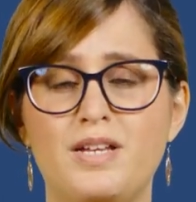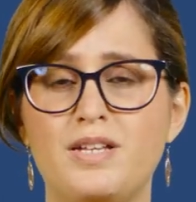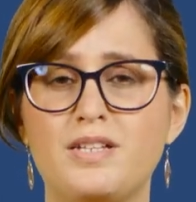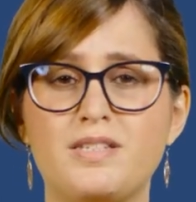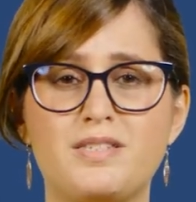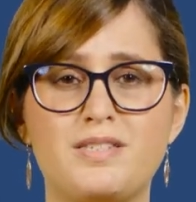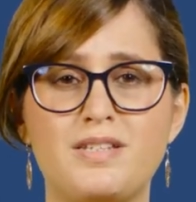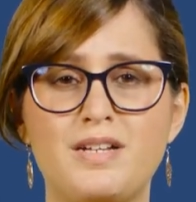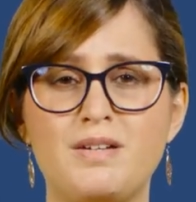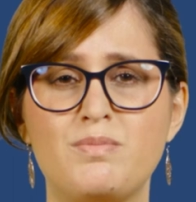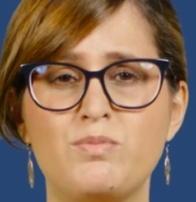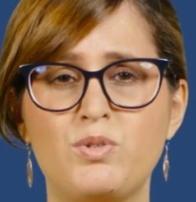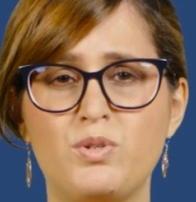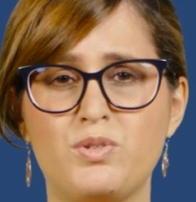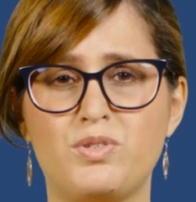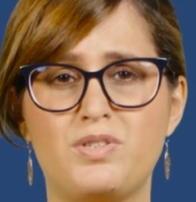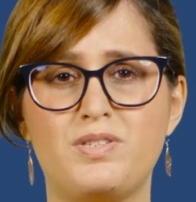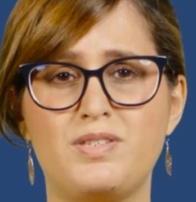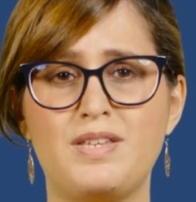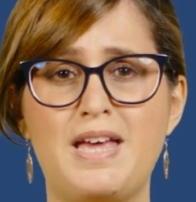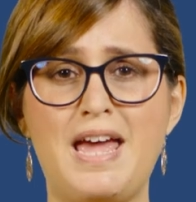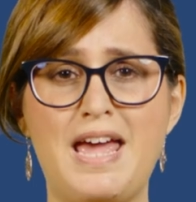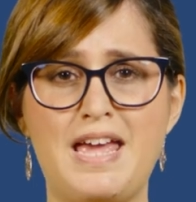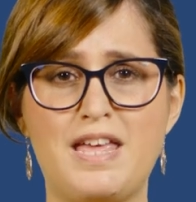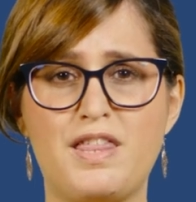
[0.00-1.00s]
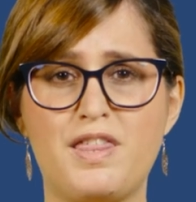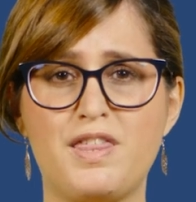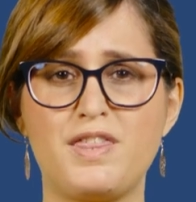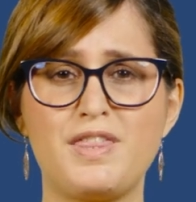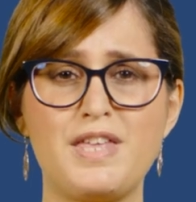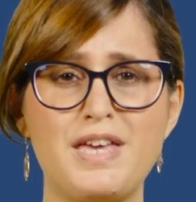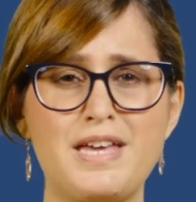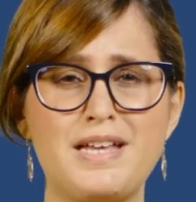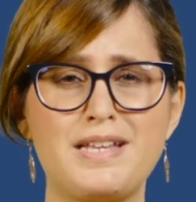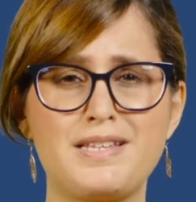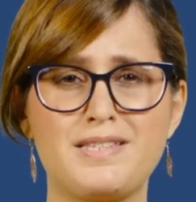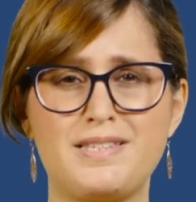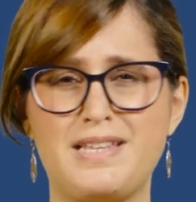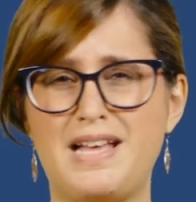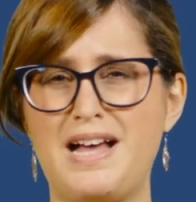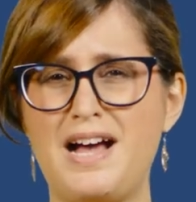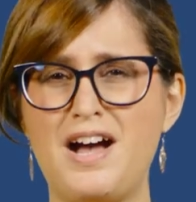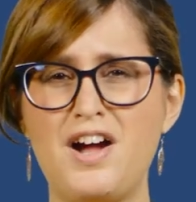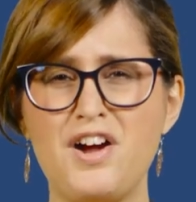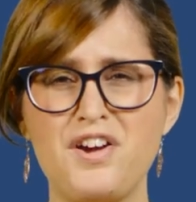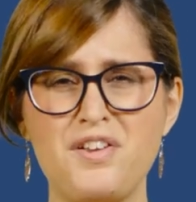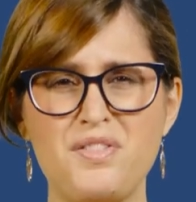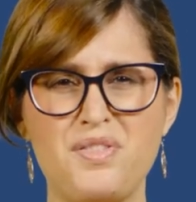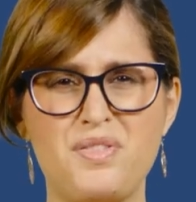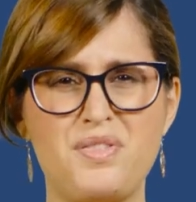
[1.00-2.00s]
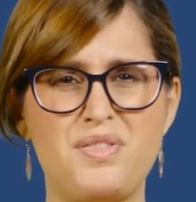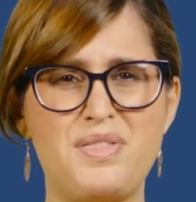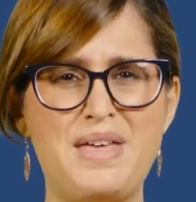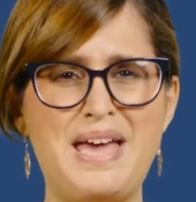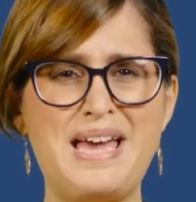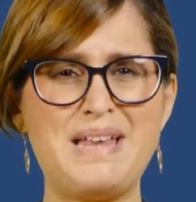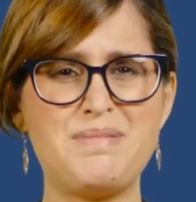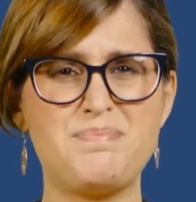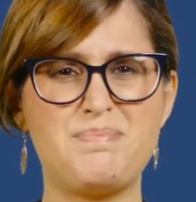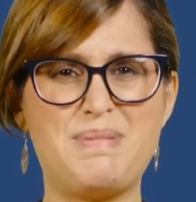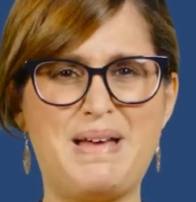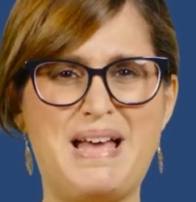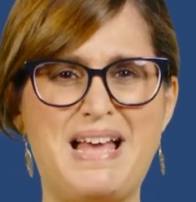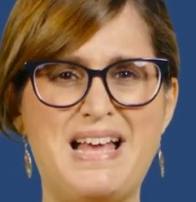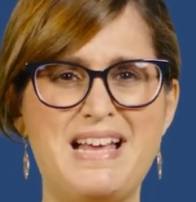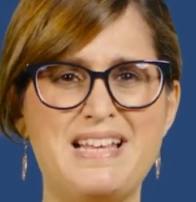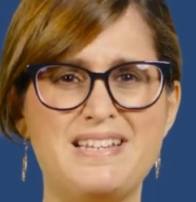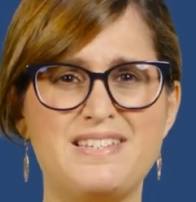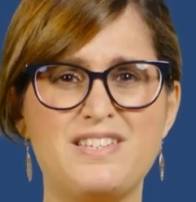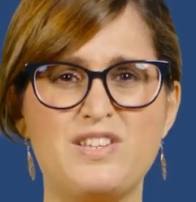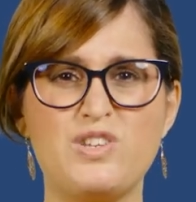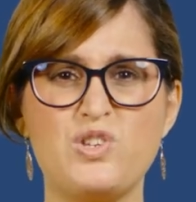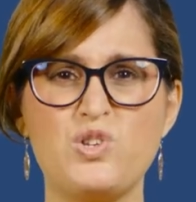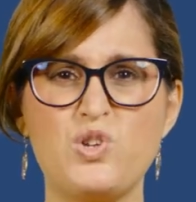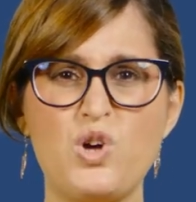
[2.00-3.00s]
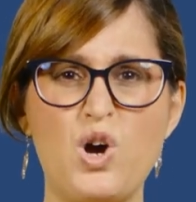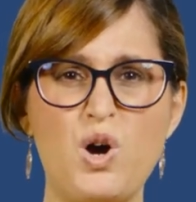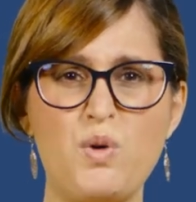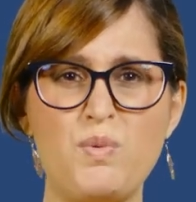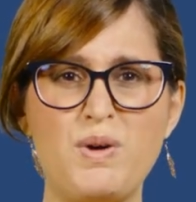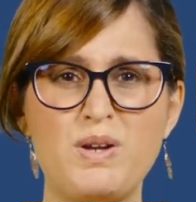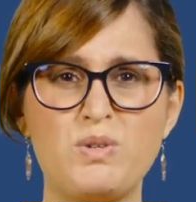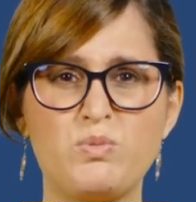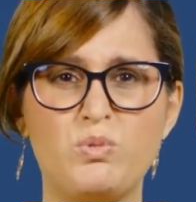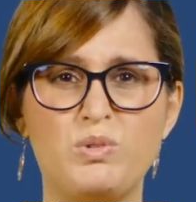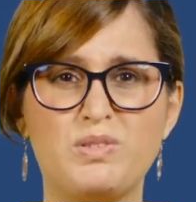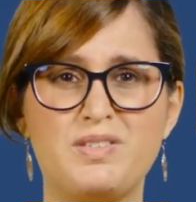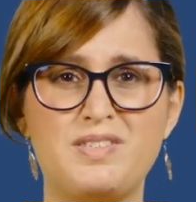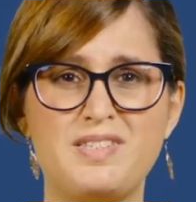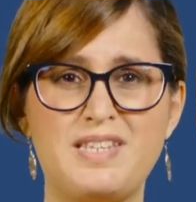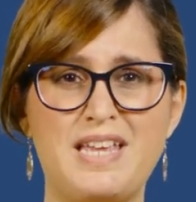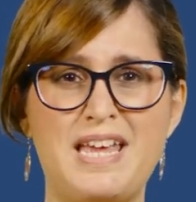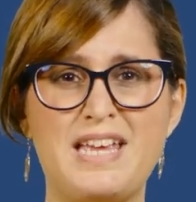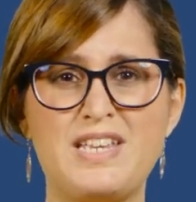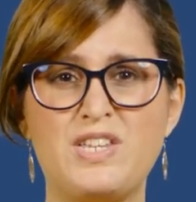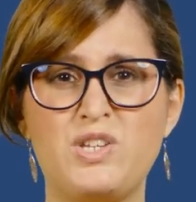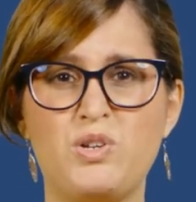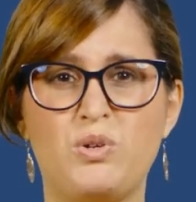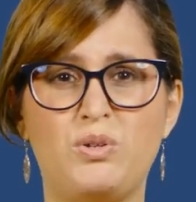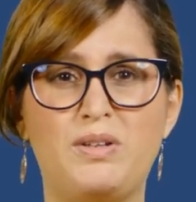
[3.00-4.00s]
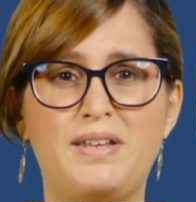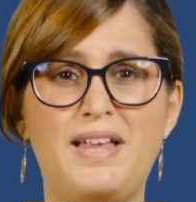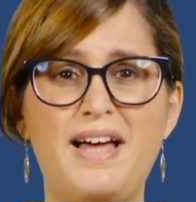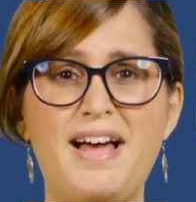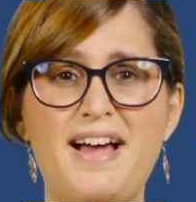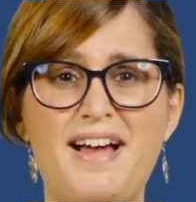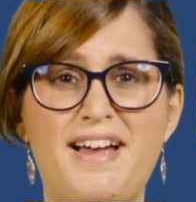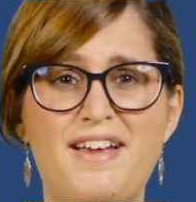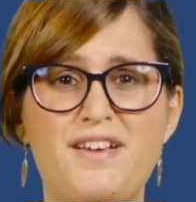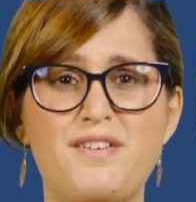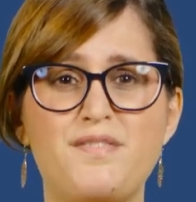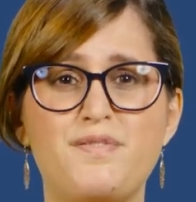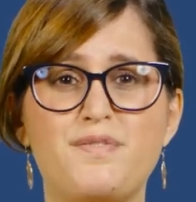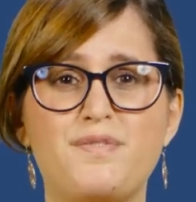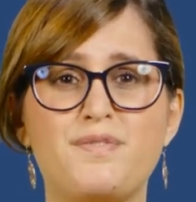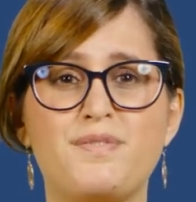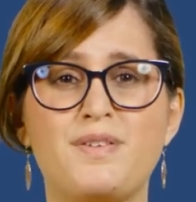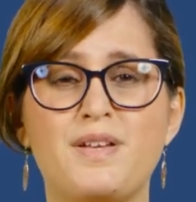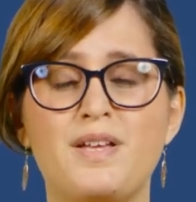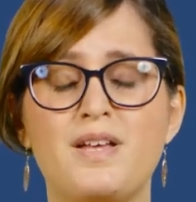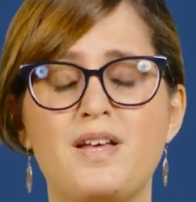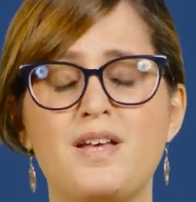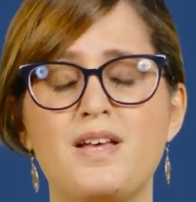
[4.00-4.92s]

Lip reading: Some will say things aren't that bad, no one will take your life.